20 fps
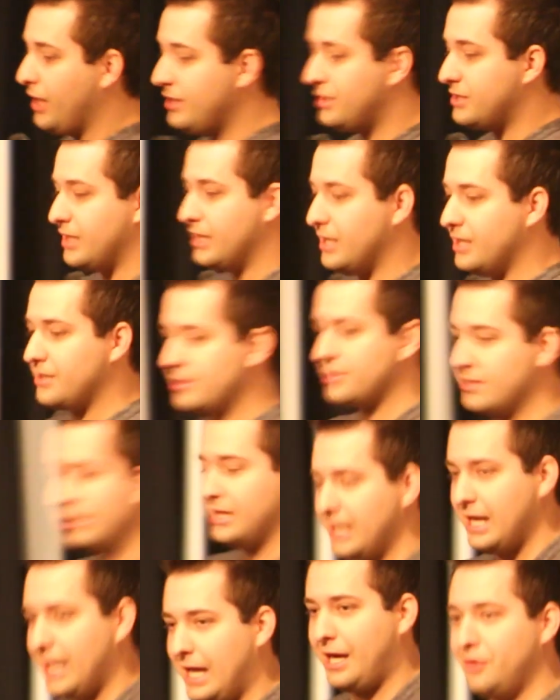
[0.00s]
question is,
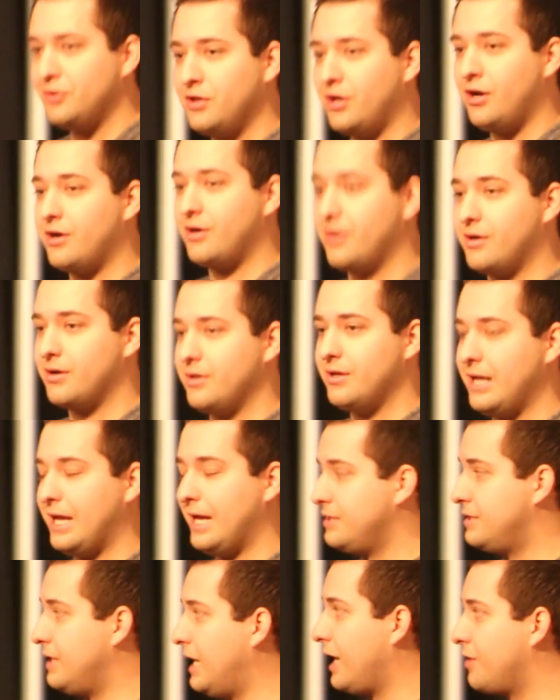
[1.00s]
how long
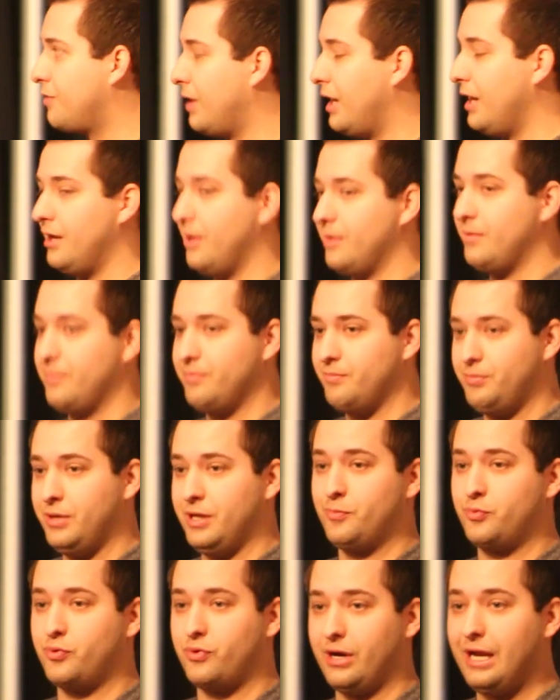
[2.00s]
had Zechariah
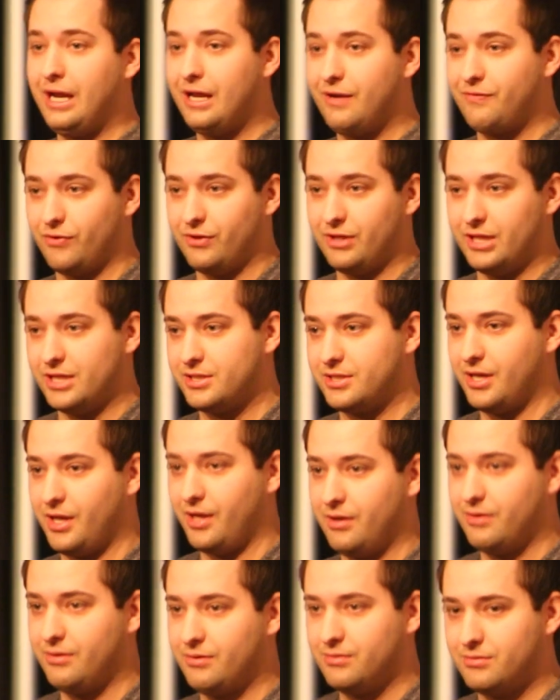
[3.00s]
been praying for this
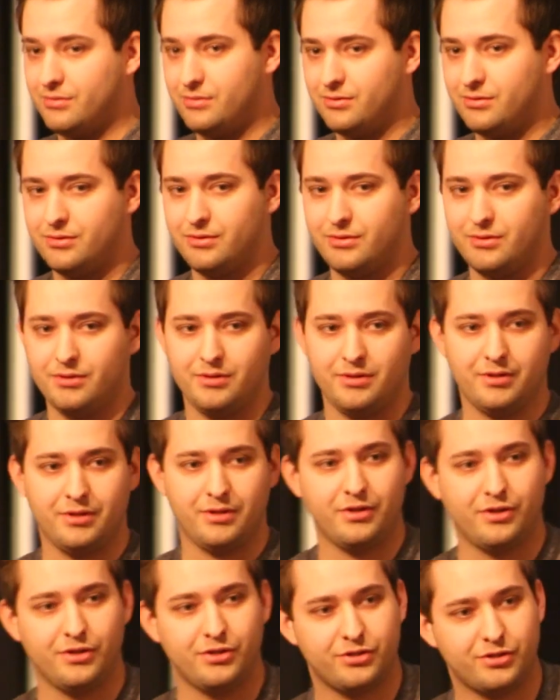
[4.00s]
son?
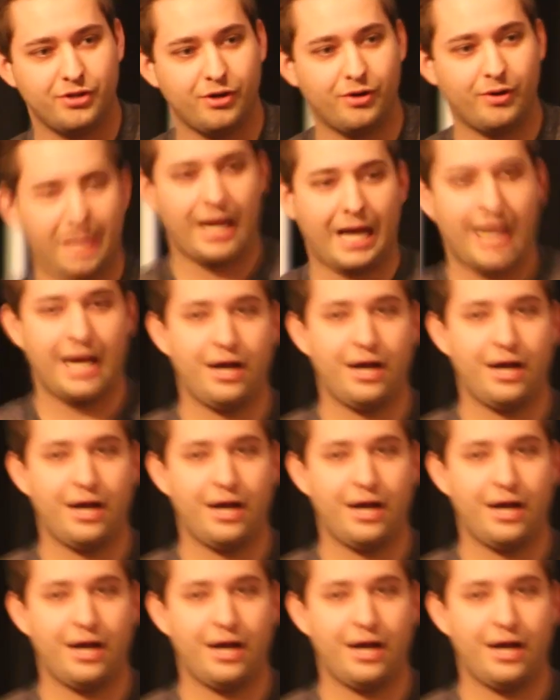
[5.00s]
So